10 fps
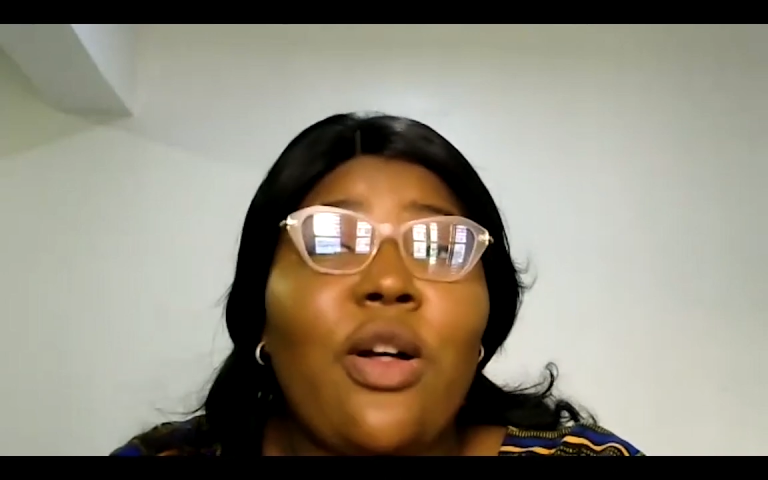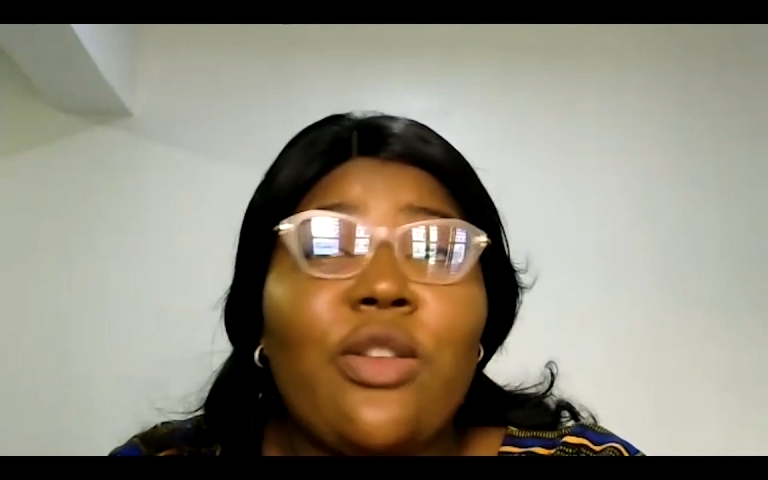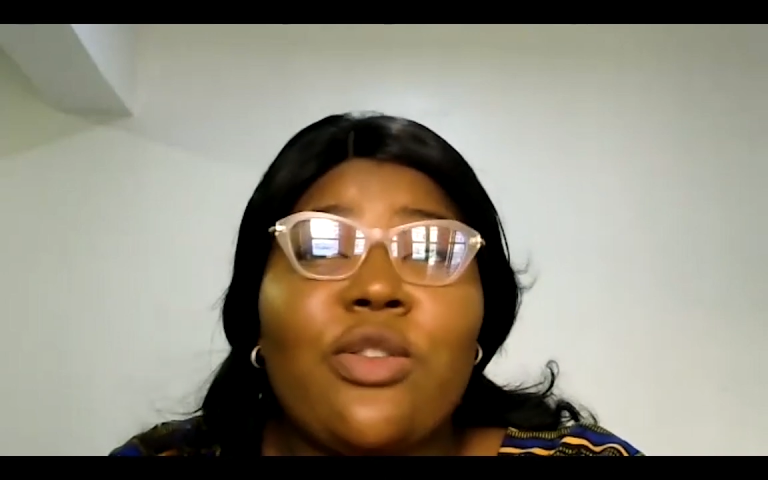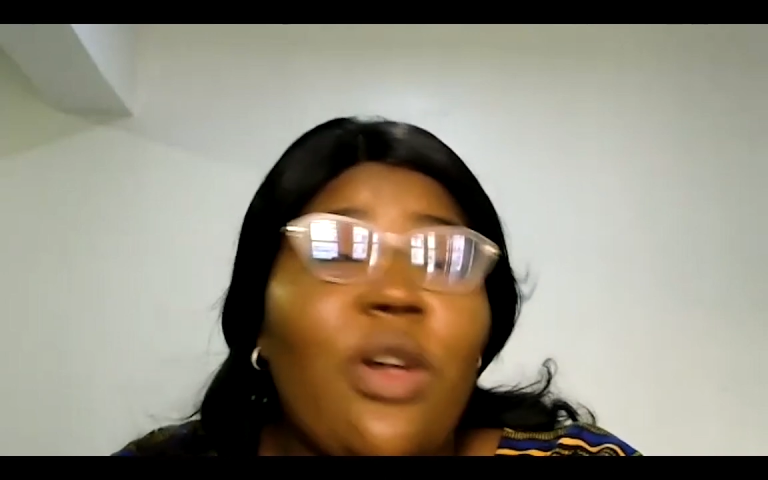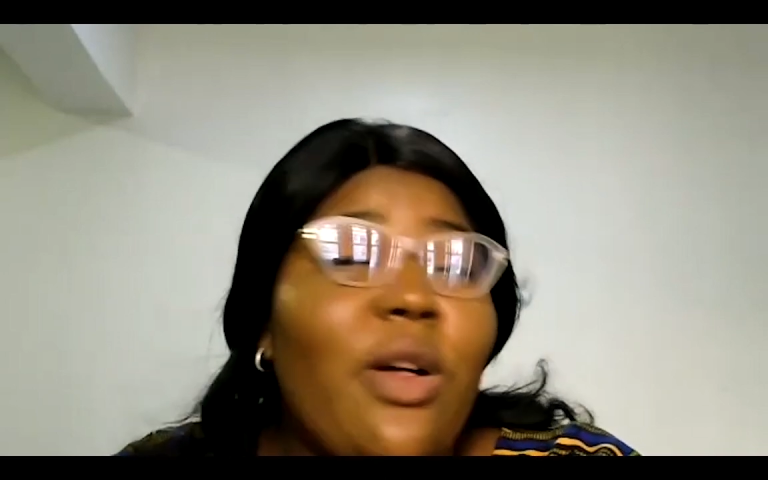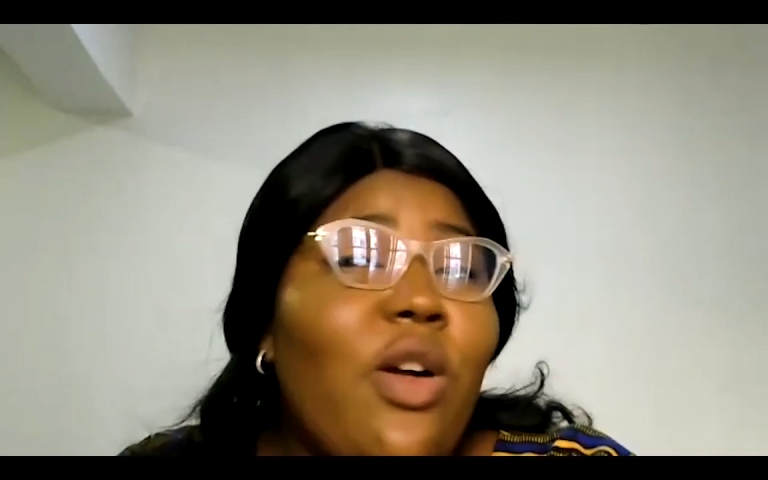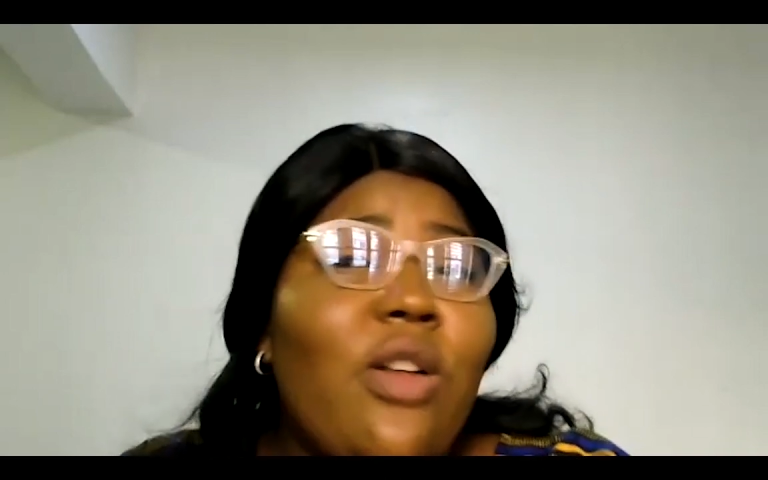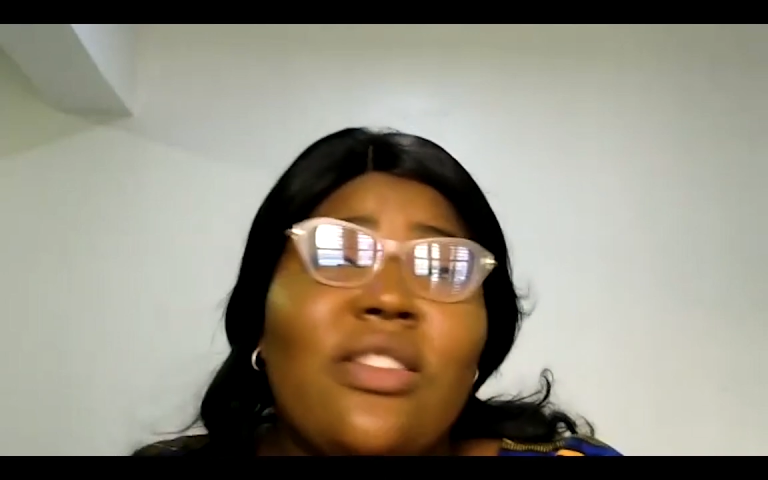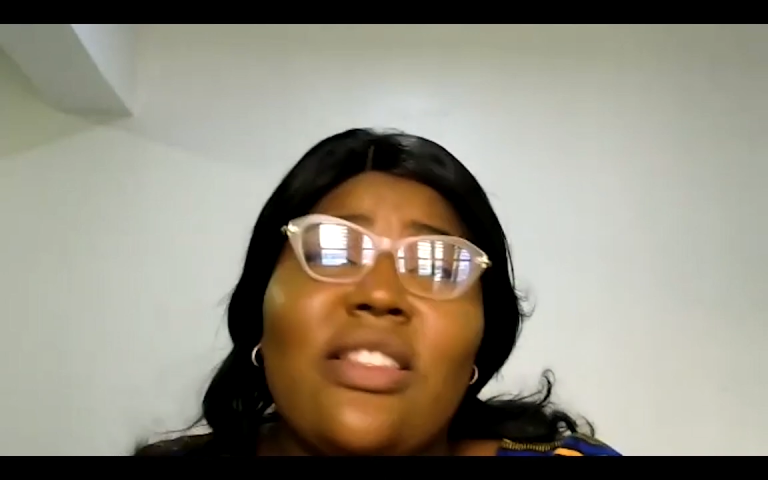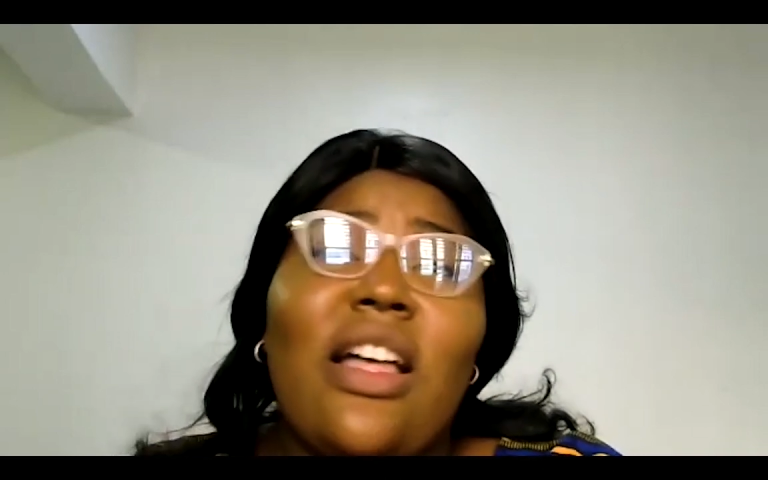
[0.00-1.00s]
so
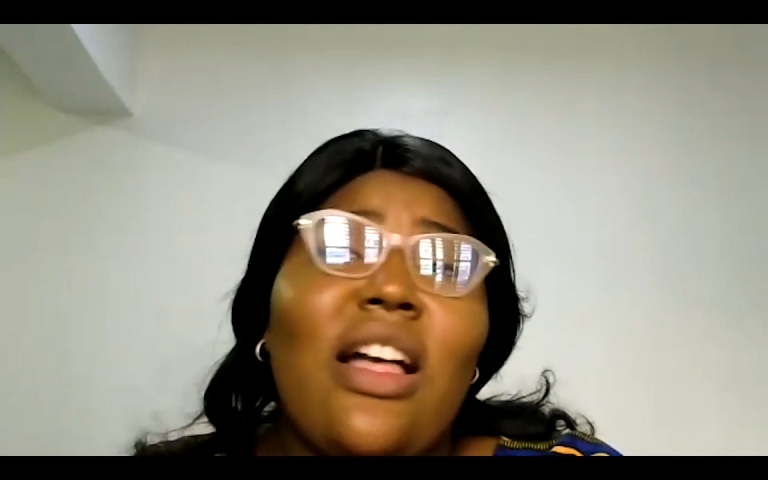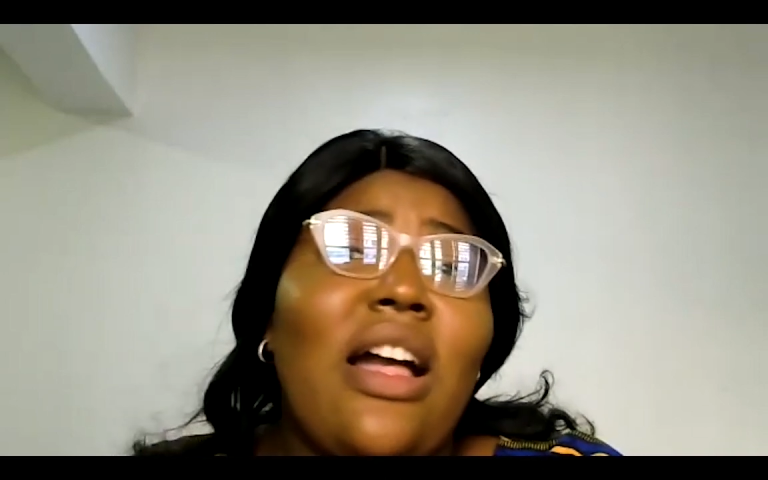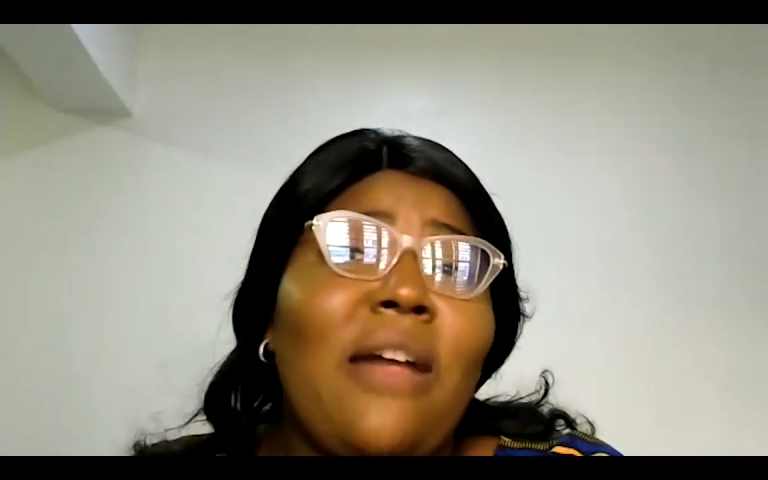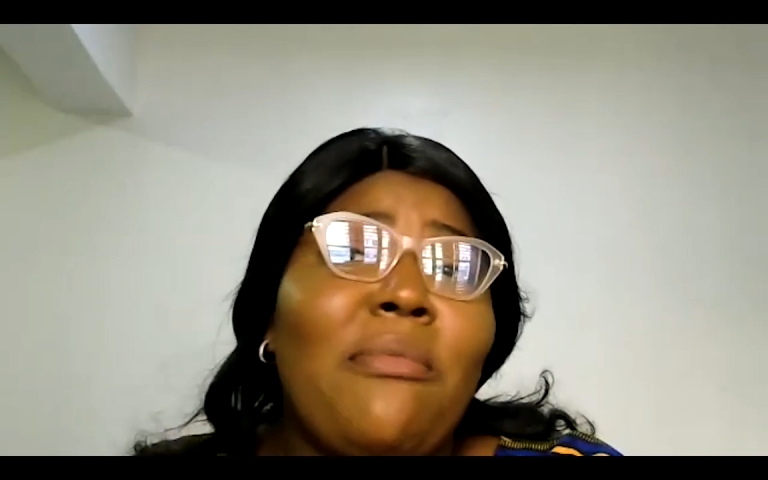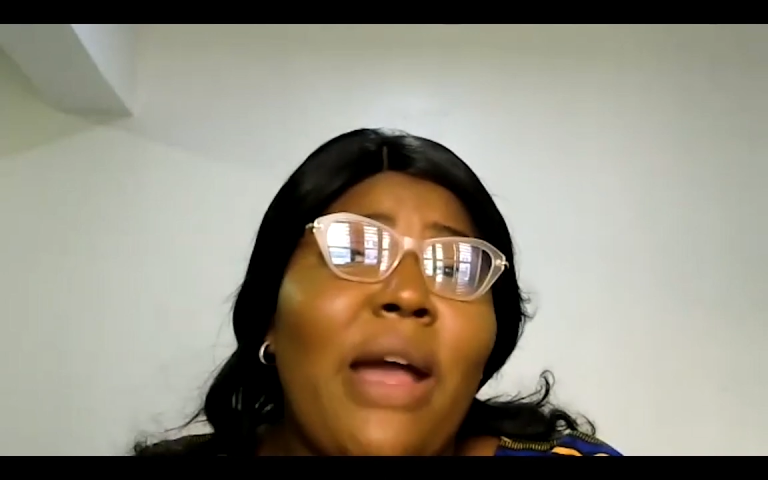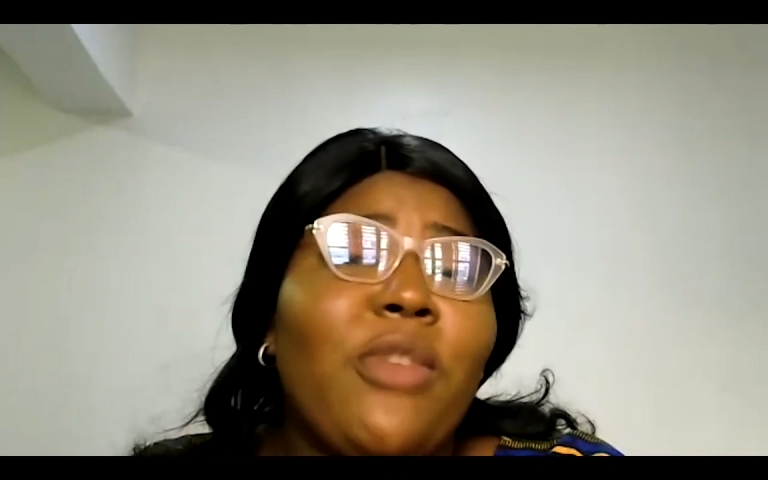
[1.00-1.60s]
because I'm